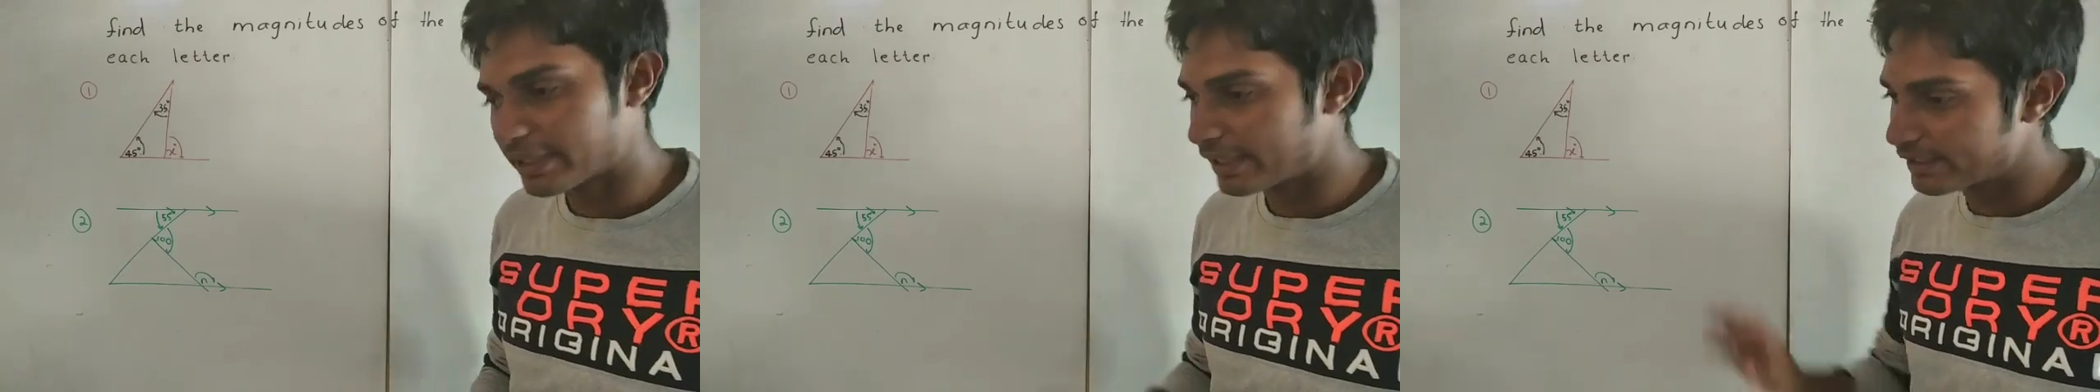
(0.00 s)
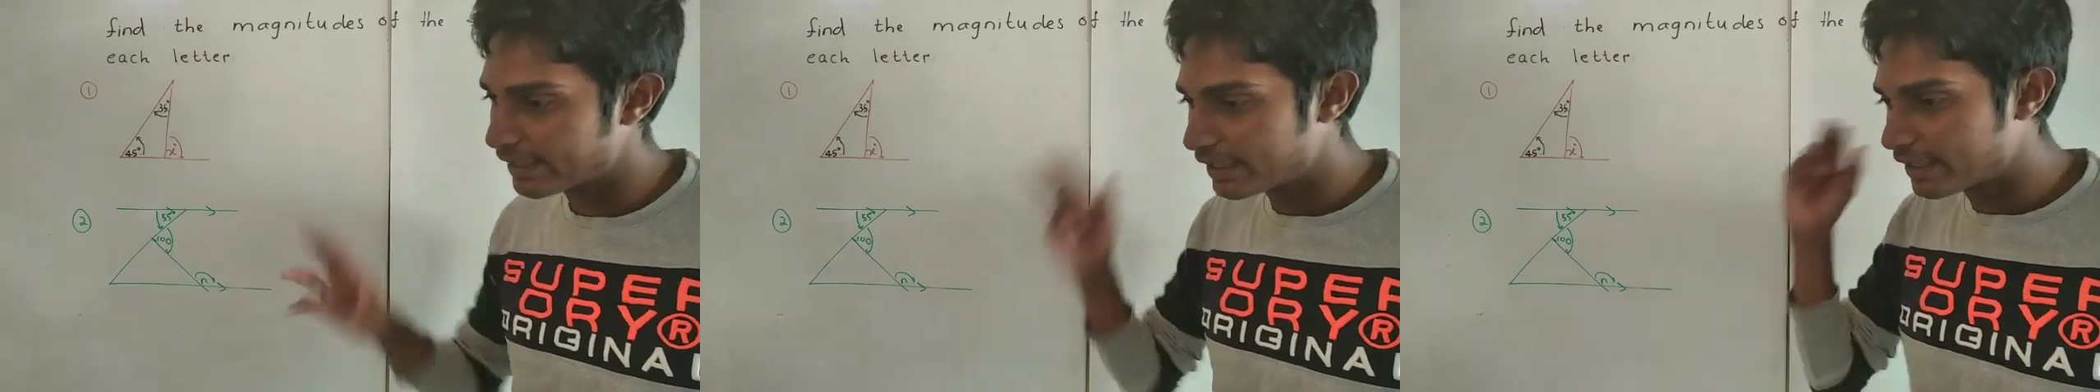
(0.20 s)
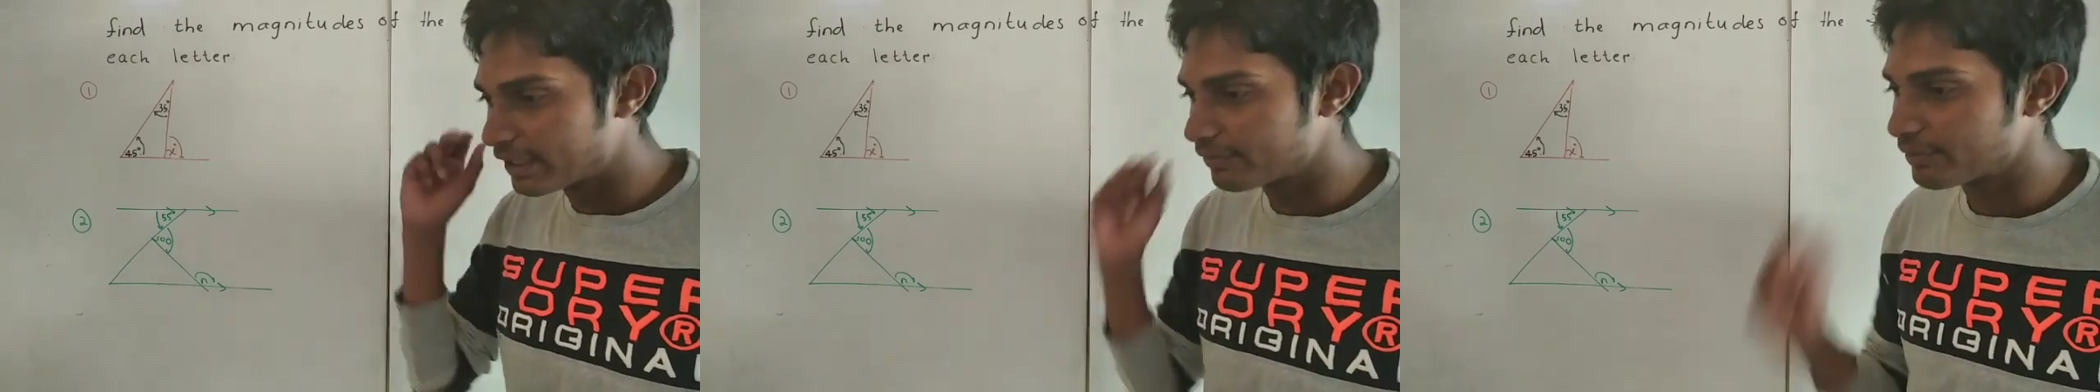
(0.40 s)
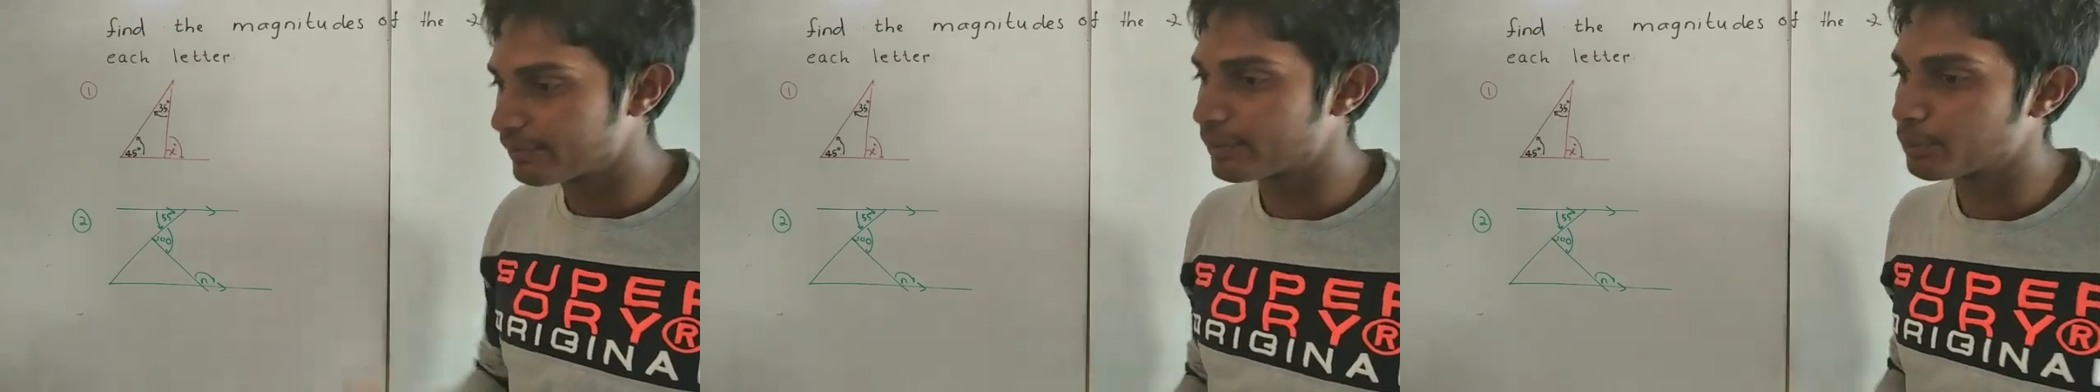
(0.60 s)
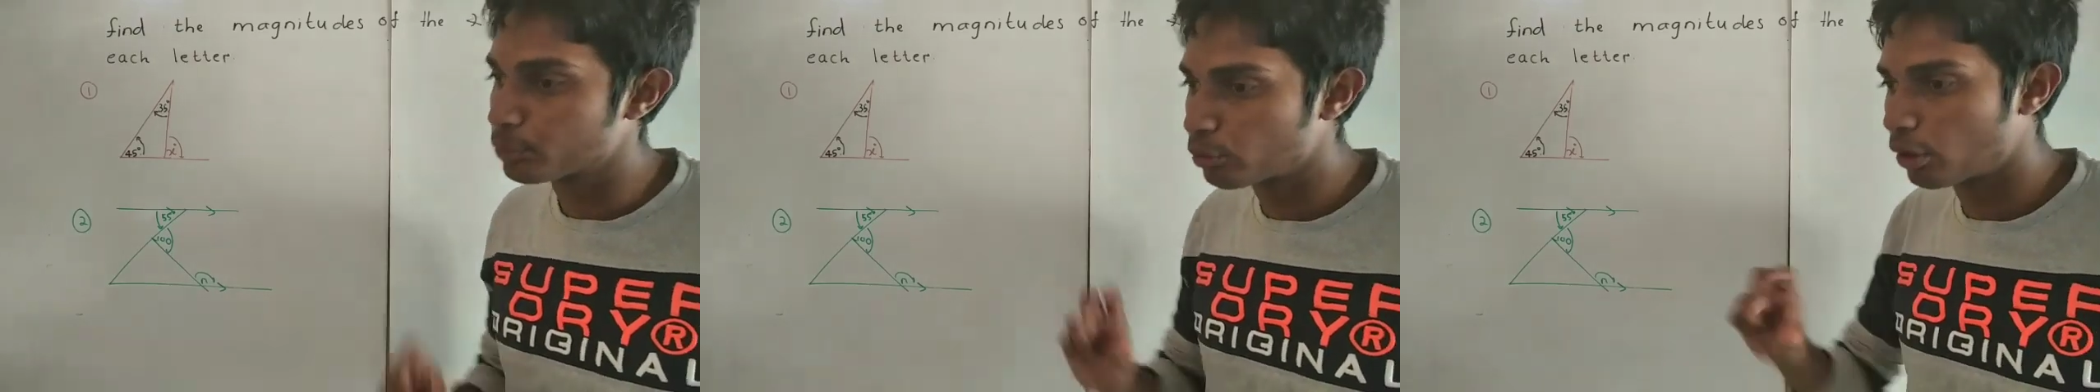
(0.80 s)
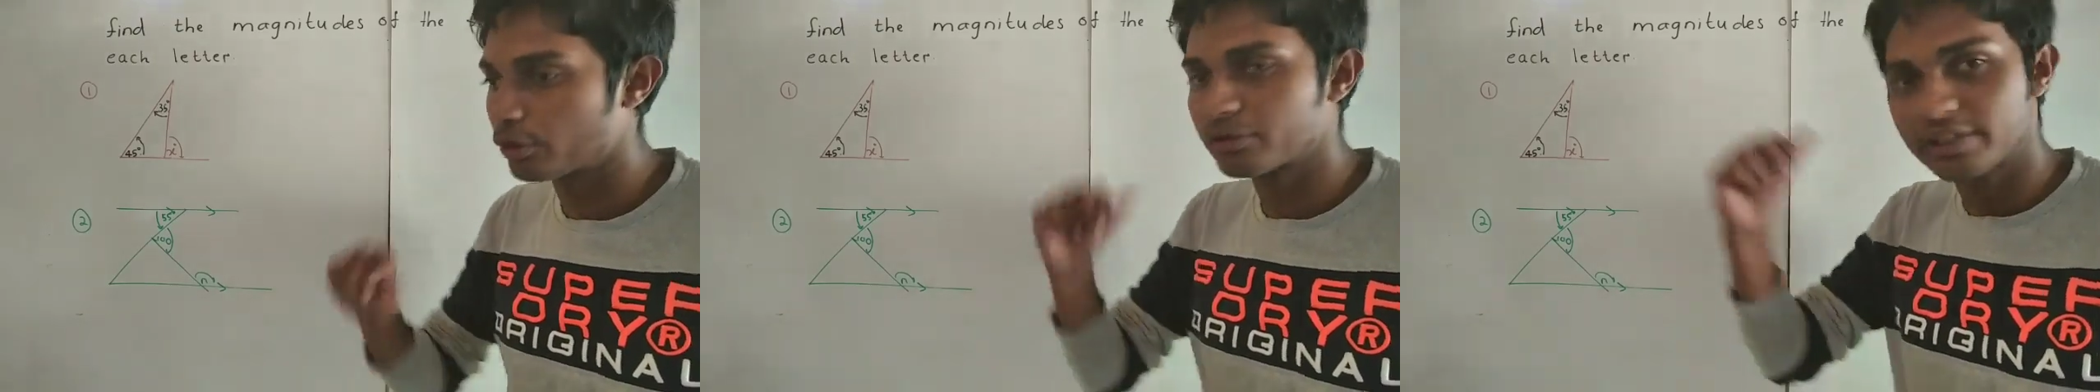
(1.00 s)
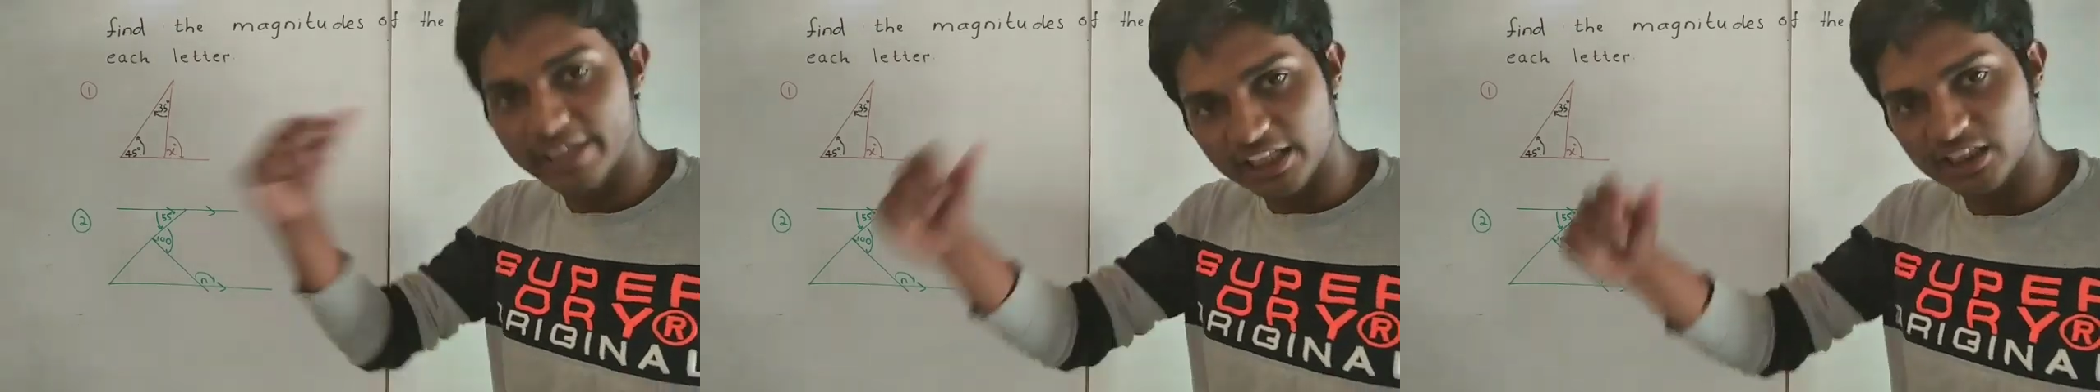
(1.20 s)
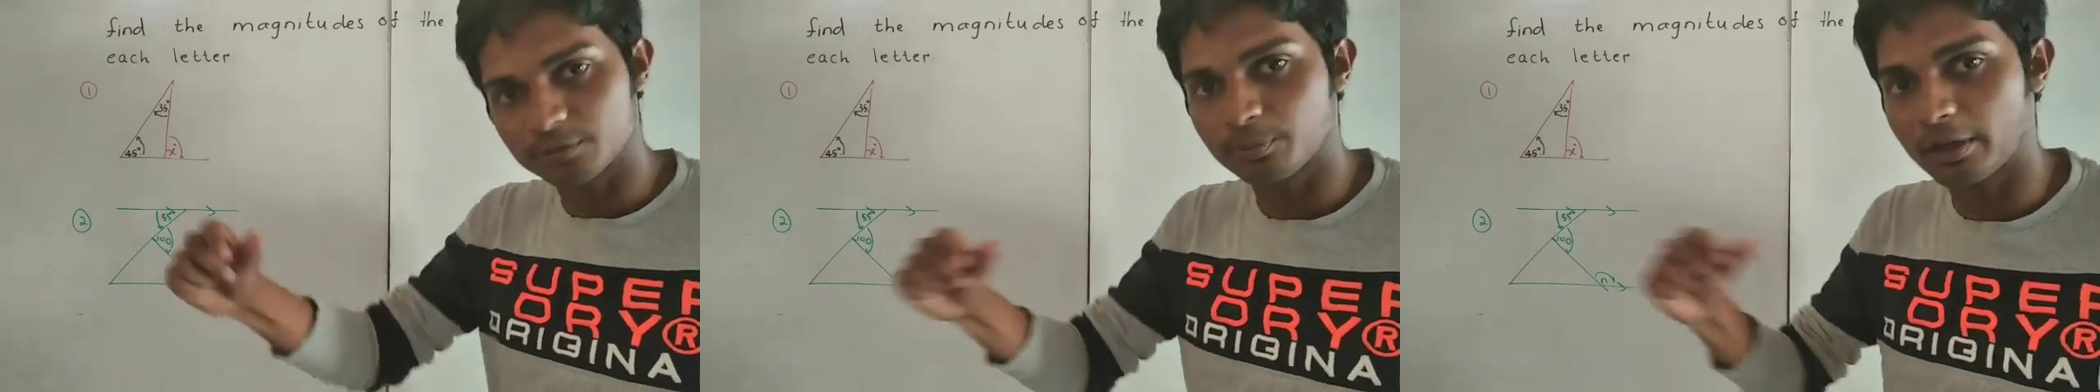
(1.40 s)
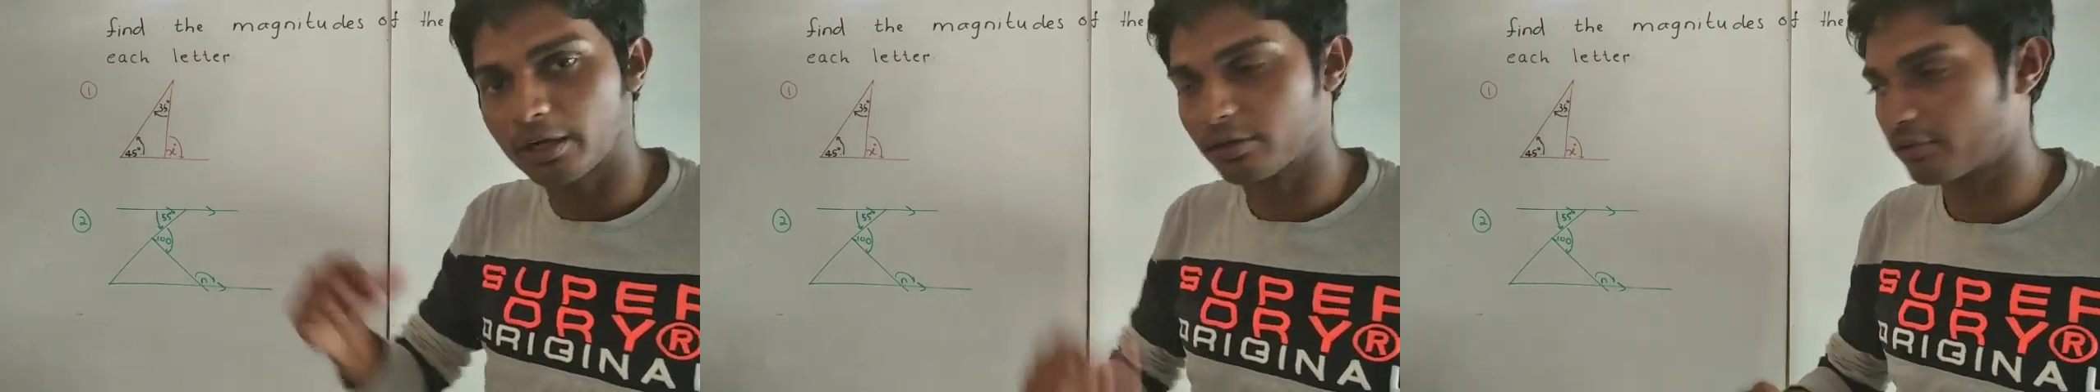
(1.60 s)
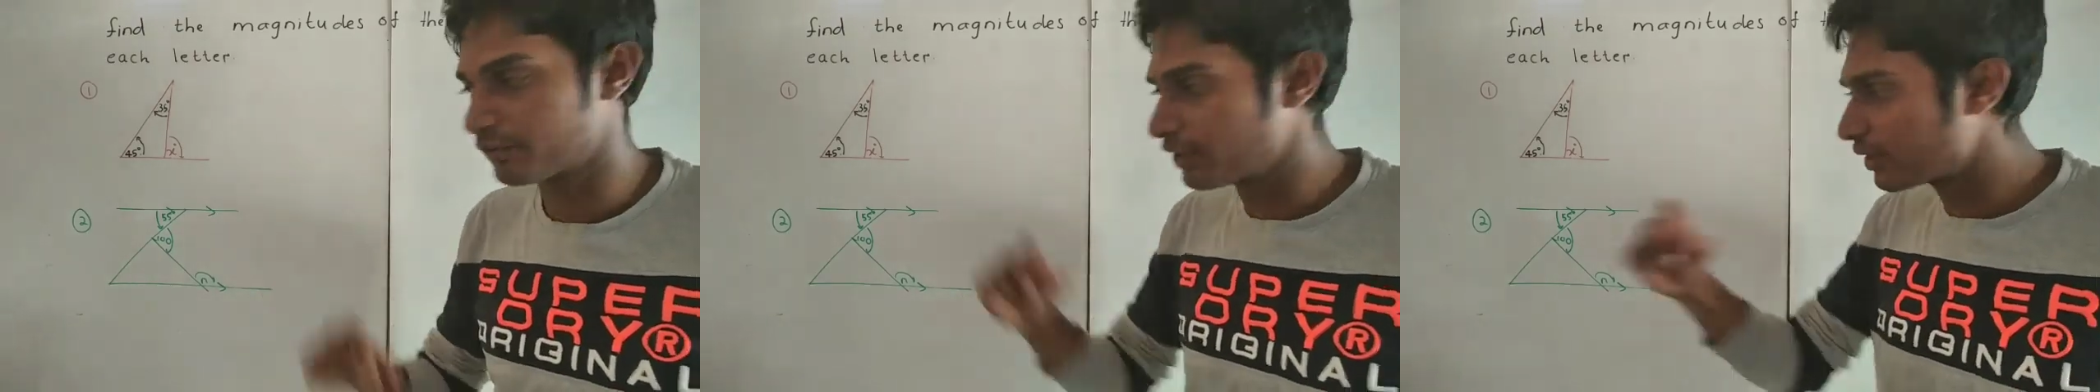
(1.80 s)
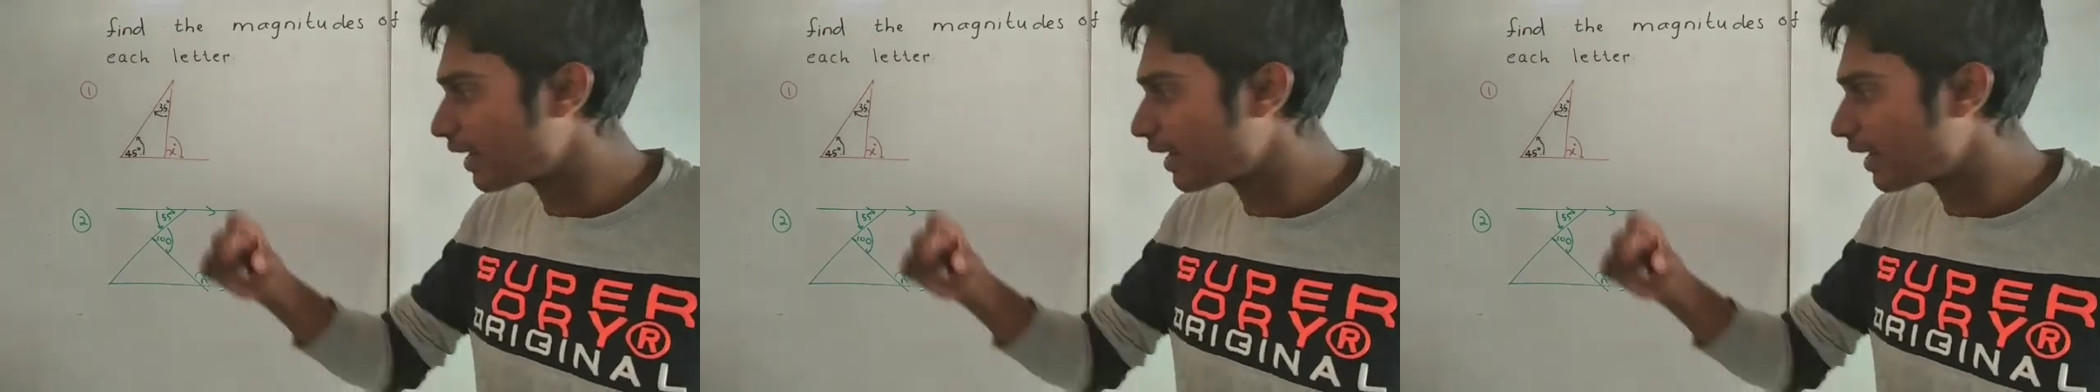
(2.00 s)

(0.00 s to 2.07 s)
and then we will move on to the next part of the